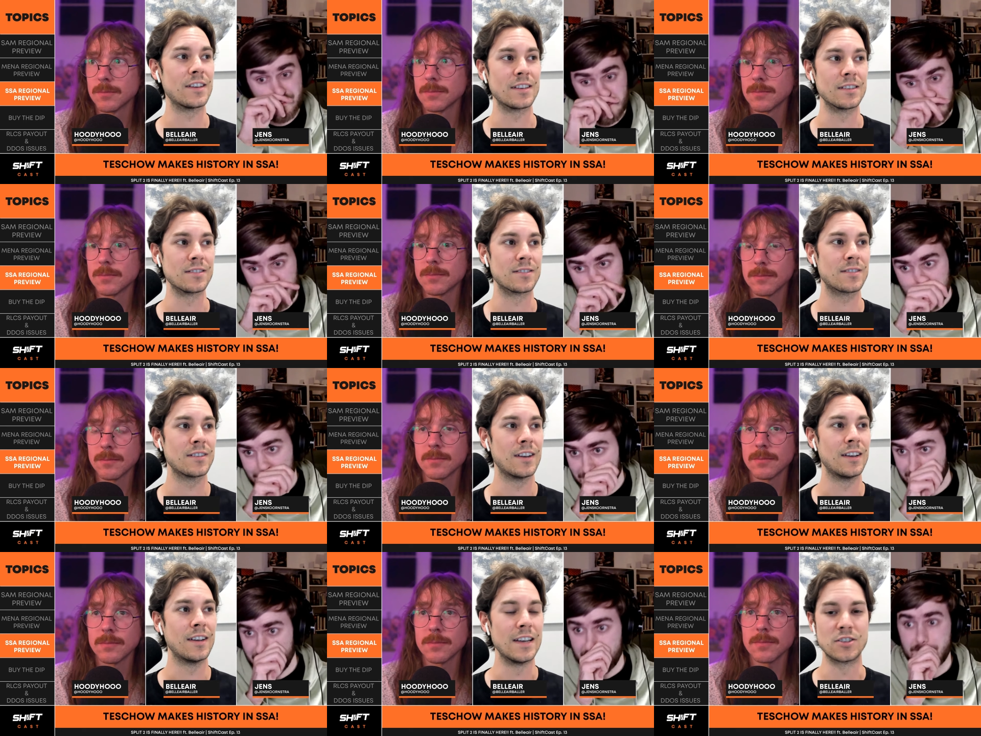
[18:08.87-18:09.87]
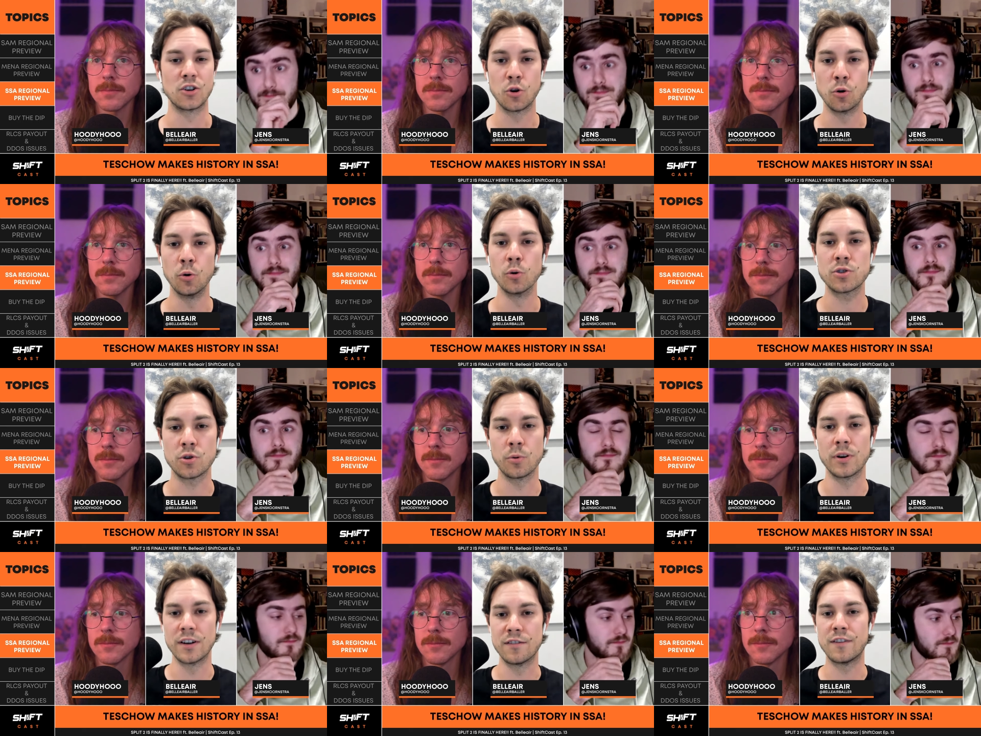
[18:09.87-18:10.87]
Speaker 1: think is is a cool
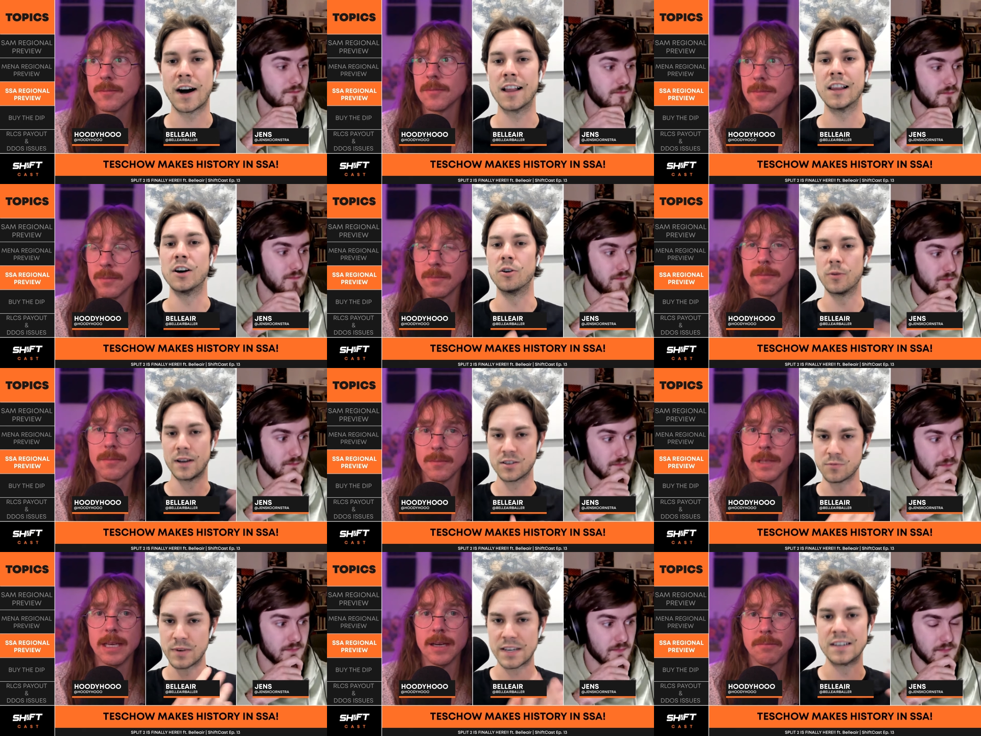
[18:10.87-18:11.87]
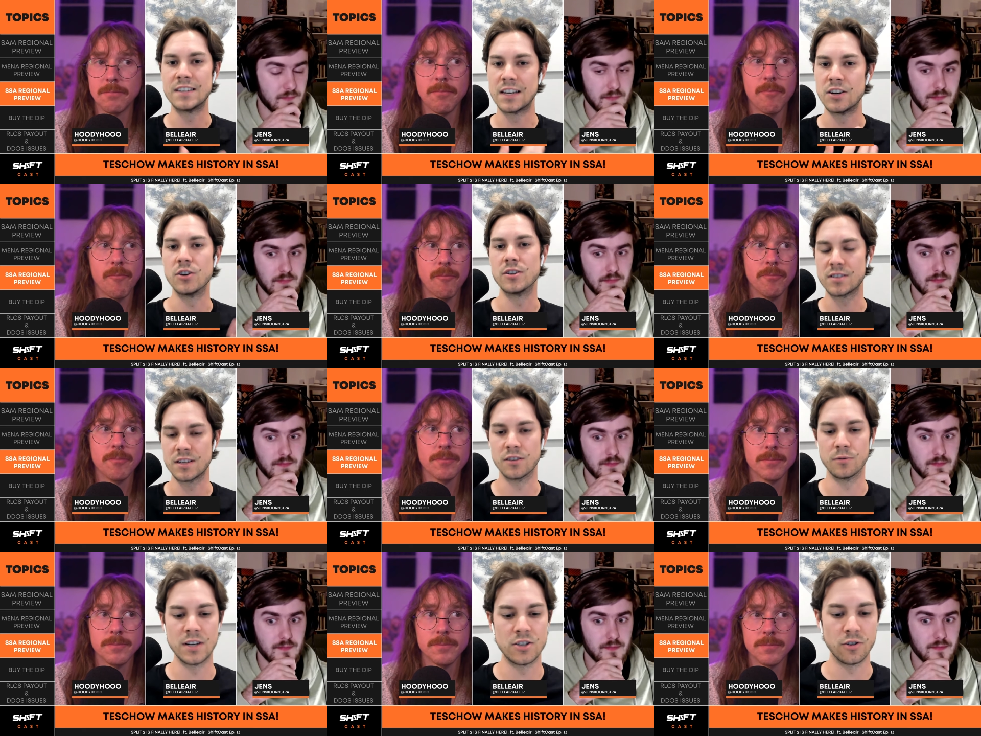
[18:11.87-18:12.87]
story to follow as yeah. we continue to see
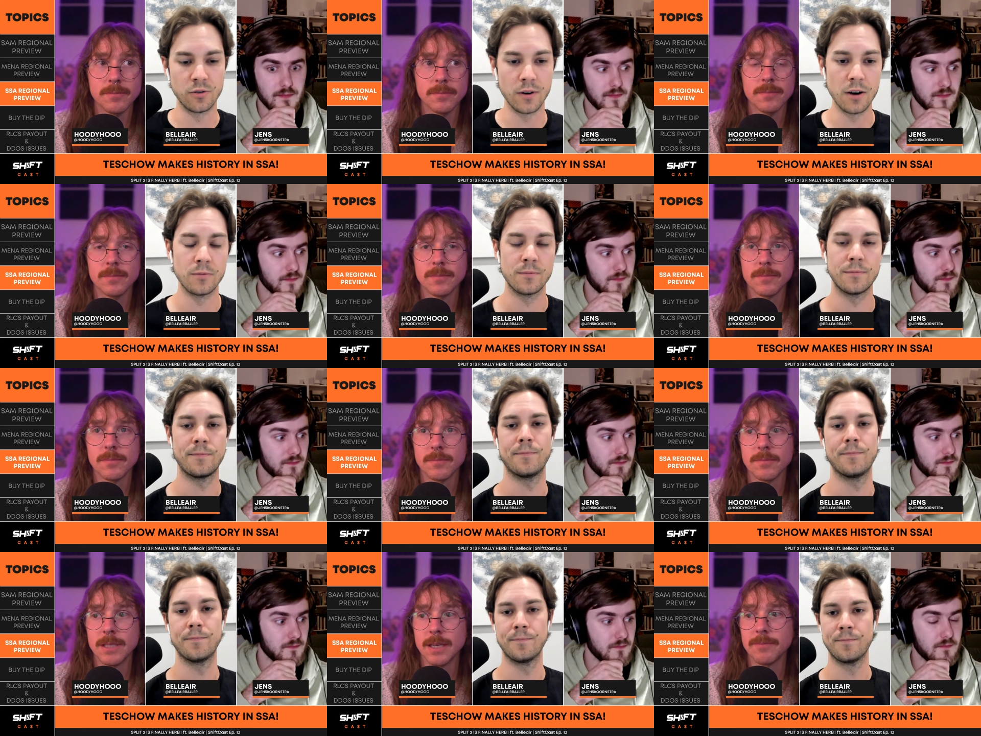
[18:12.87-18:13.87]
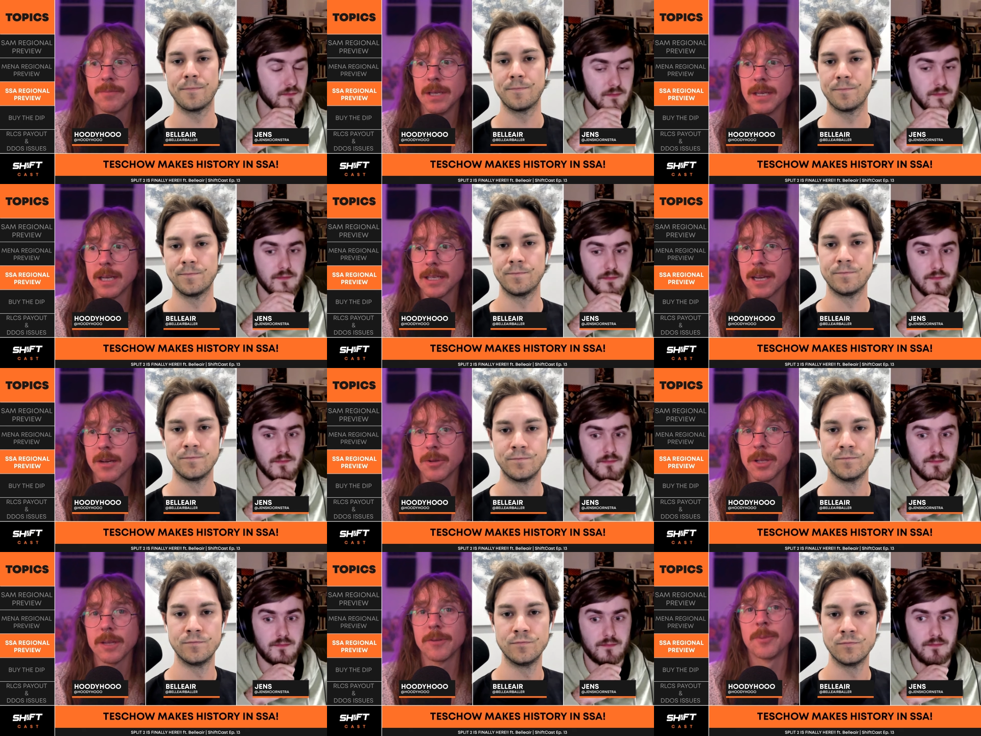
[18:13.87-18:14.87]
the region grow. Yeah. Uh, yeah, I
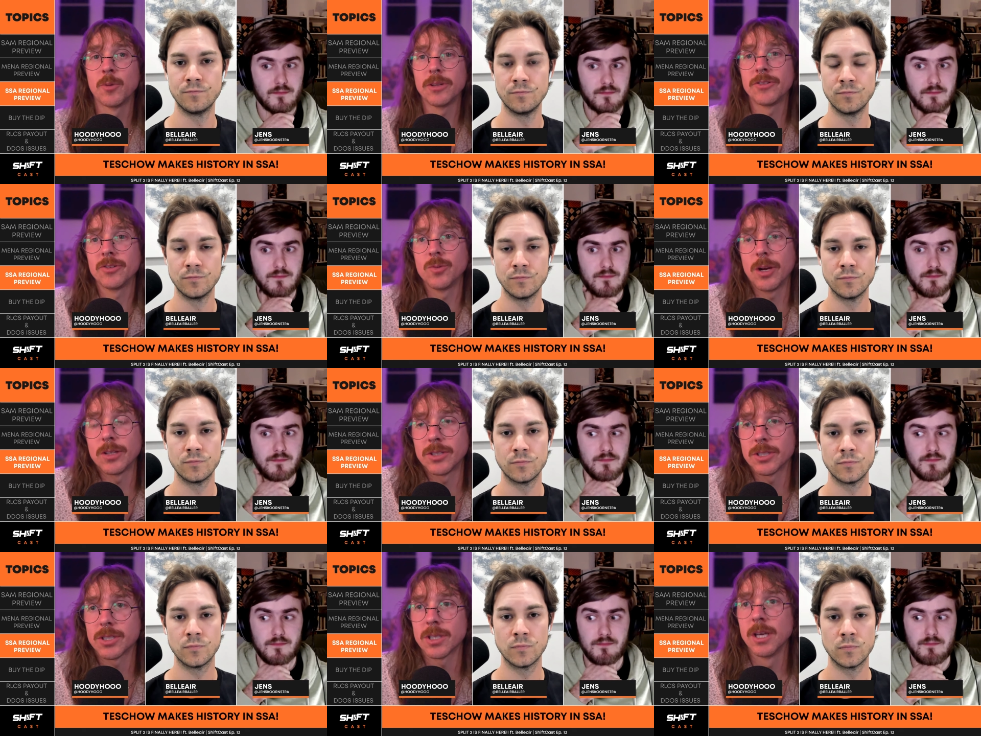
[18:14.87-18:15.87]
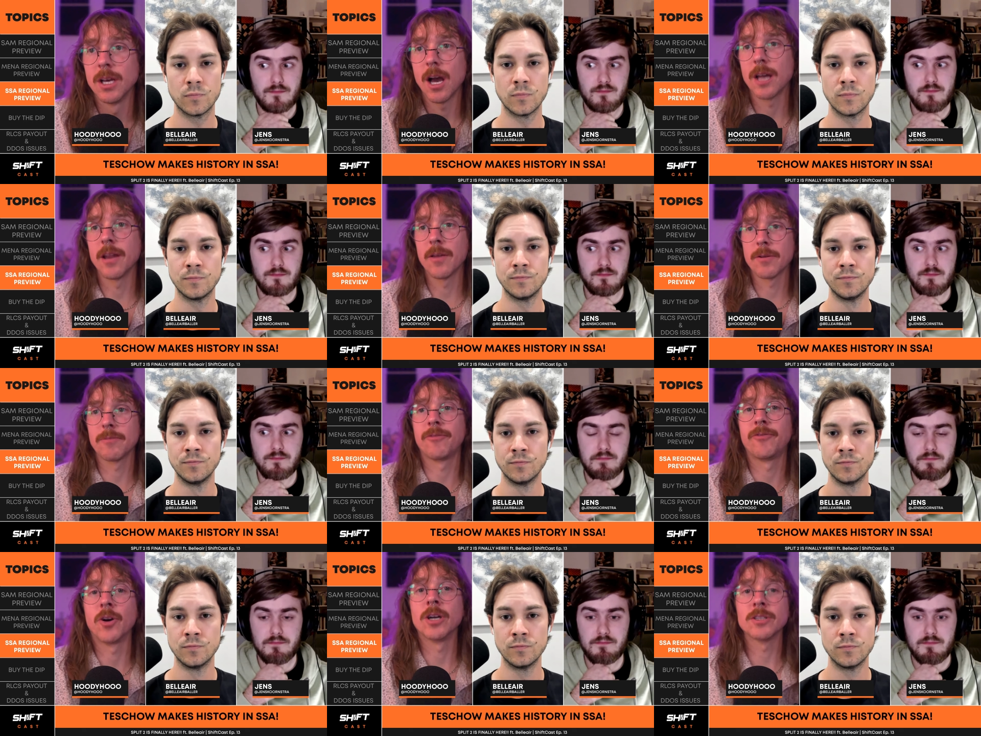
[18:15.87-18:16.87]
really love your
Speaker 2: point too, where it's just another
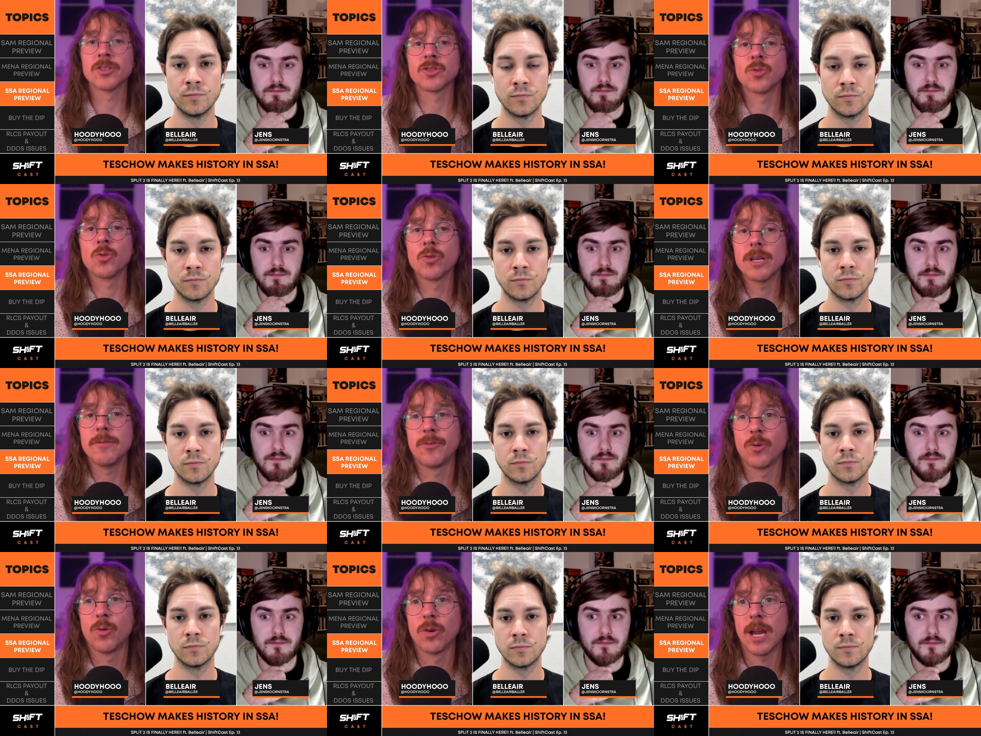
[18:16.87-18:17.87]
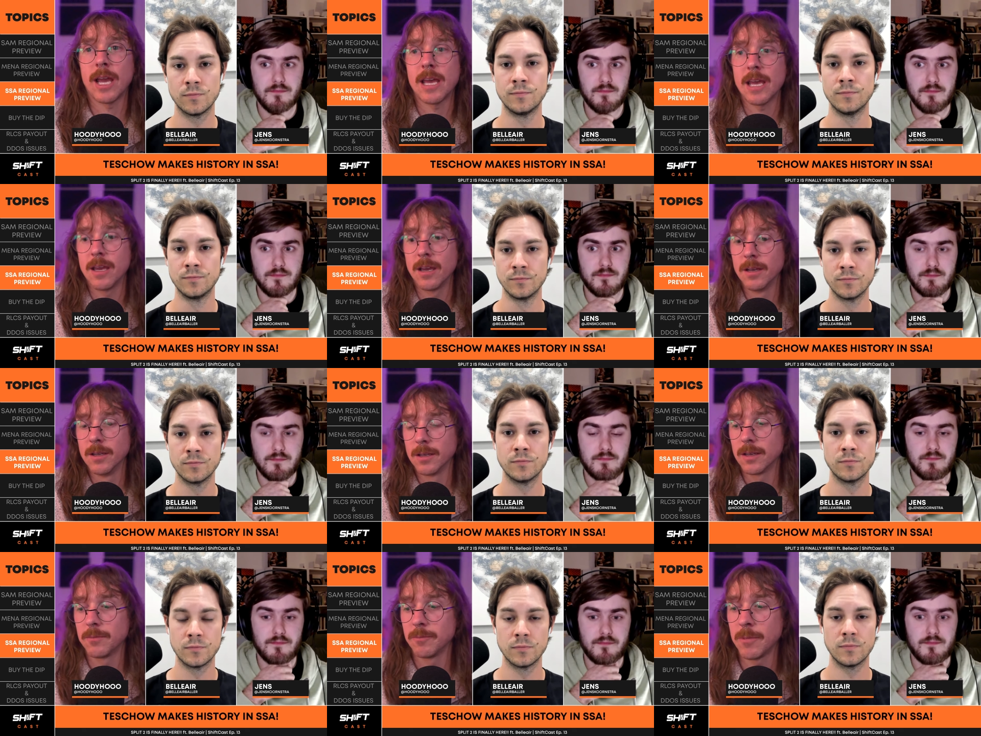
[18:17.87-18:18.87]
fun story for a
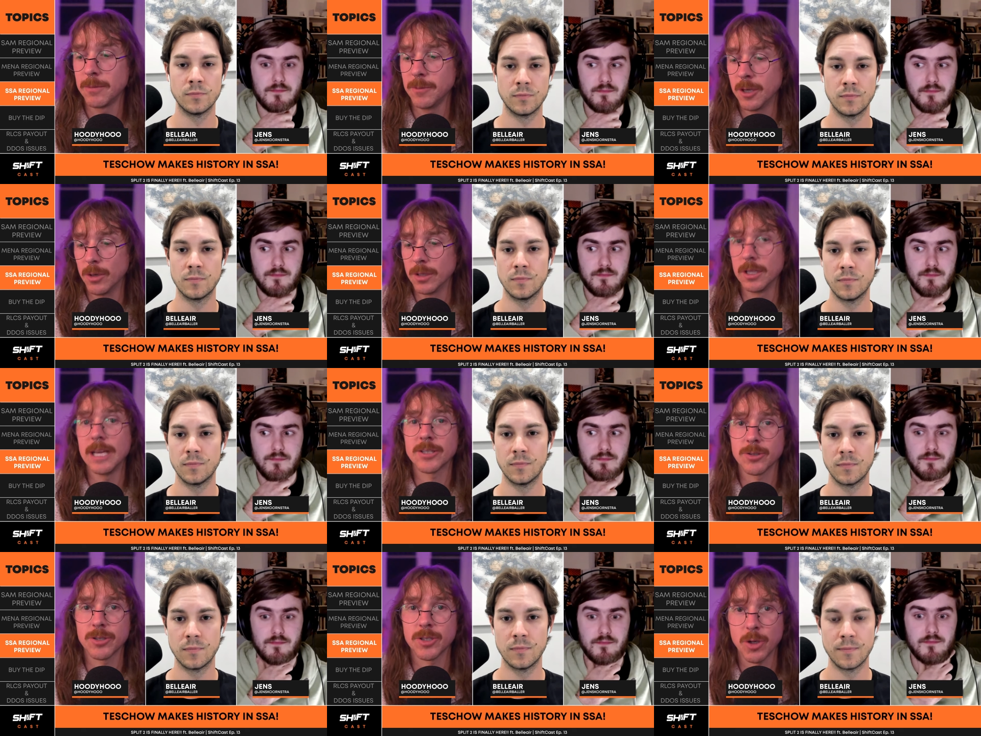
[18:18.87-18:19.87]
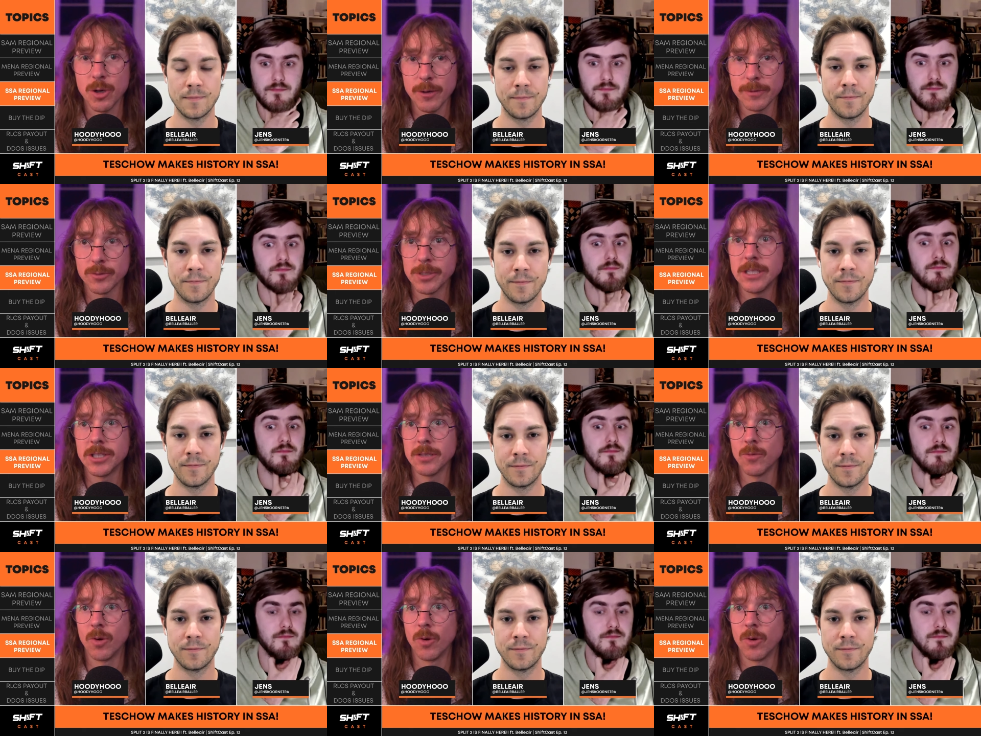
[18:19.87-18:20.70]
you know a lesser served region,